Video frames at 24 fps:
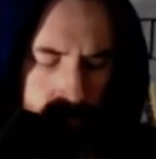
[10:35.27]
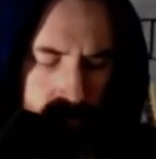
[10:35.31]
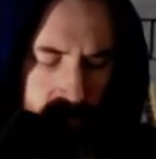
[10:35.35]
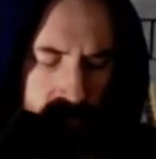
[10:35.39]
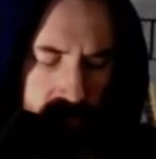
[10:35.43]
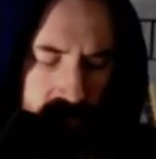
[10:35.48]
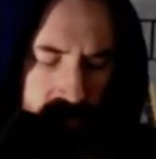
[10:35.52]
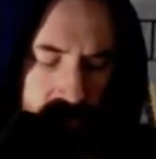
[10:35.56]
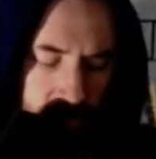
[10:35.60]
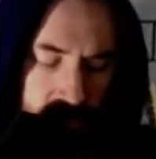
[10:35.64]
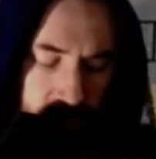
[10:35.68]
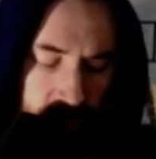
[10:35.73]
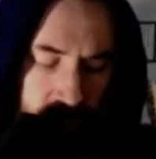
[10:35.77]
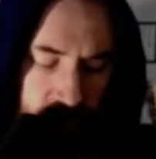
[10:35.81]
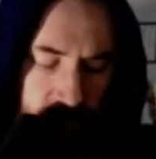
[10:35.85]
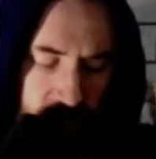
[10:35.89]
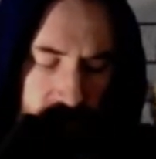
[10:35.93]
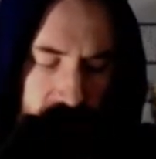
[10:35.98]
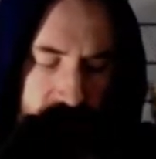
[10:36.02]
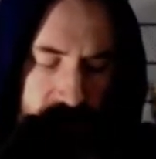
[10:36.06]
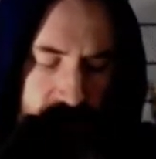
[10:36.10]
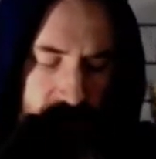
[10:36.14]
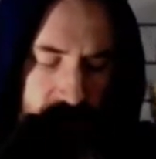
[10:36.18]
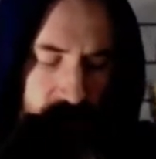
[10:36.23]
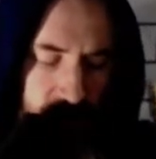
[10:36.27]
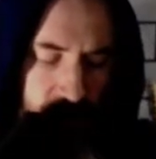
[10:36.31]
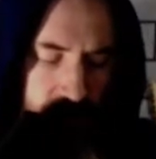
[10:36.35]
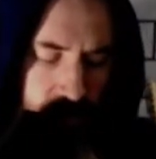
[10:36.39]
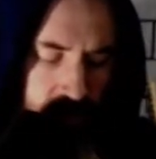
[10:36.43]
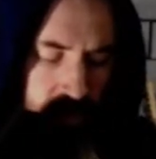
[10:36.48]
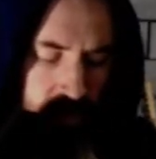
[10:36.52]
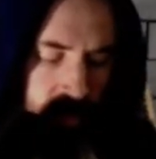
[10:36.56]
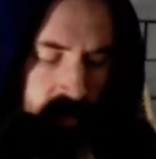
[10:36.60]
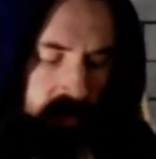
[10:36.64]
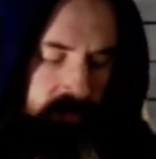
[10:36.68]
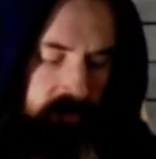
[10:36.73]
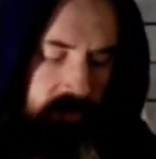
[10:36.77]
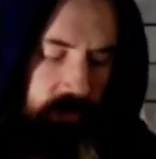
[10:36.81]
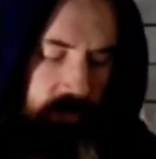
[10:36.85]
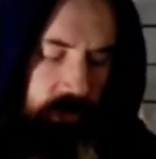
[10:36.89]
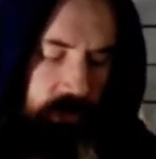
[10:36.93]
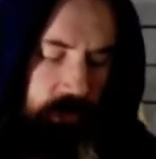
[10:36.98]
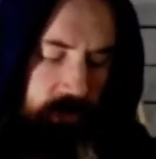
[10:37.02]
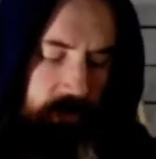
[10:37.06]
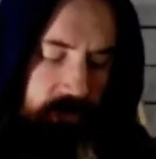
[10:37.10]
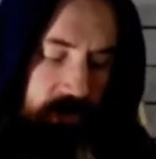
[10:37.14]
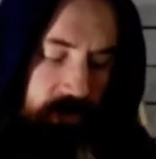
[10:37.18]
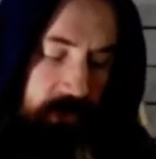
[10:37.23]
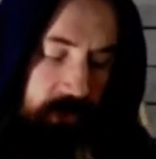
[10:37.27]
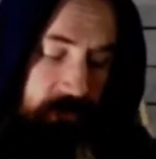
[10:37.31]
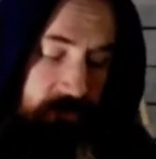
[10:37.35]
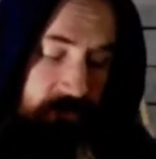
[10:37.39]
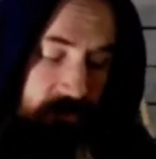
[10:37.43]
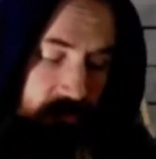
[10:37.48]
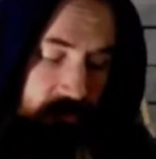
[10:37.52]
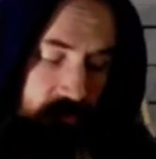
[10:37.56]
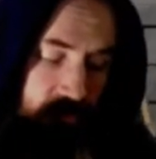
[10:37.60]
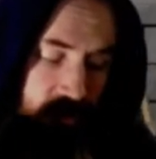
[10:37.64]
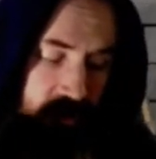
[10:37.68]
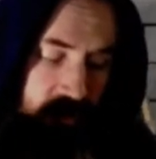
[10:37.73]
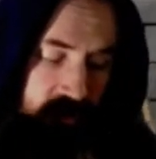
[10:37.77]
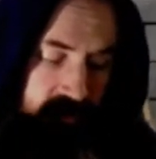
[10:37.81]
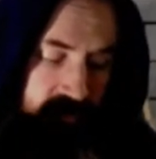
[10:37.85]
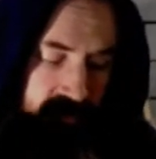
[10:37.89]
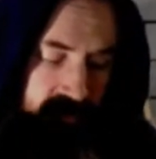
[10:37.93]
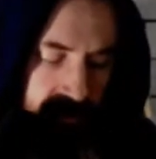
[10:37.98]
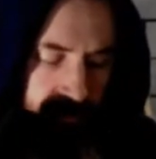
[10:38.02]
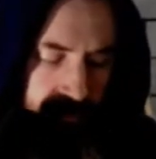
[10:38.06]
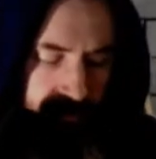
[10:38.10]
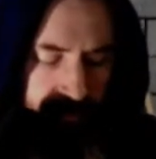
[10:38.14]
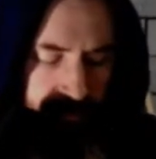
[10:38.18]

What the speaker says: That'd be a major chord. Some people find this stuff really easy.